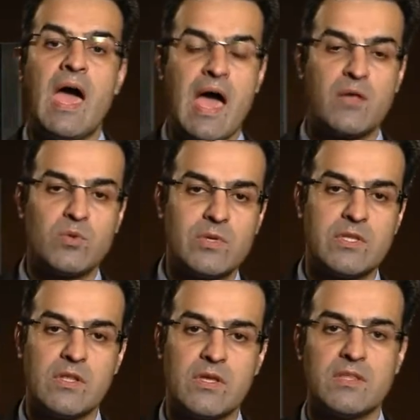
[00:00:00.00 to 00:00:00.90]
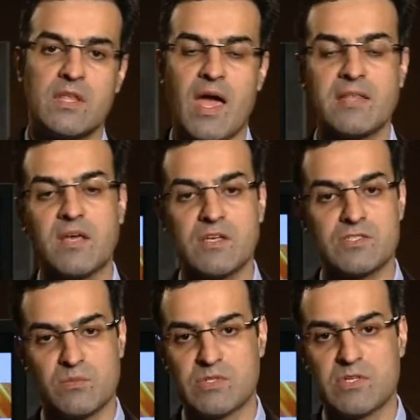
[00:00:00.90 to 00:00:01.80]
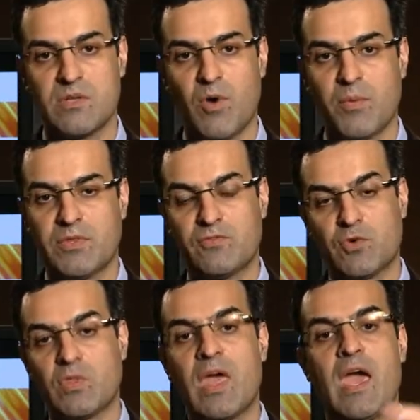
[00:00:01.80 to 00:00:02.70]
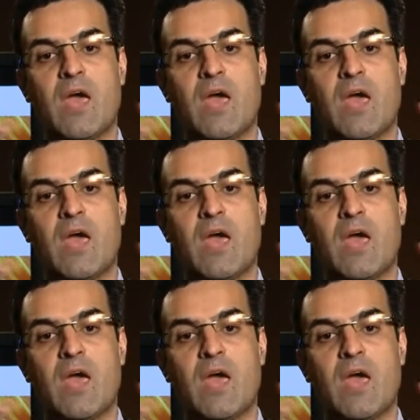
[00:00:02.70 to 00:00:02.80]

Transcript: How do we delight customers in the moment of truth?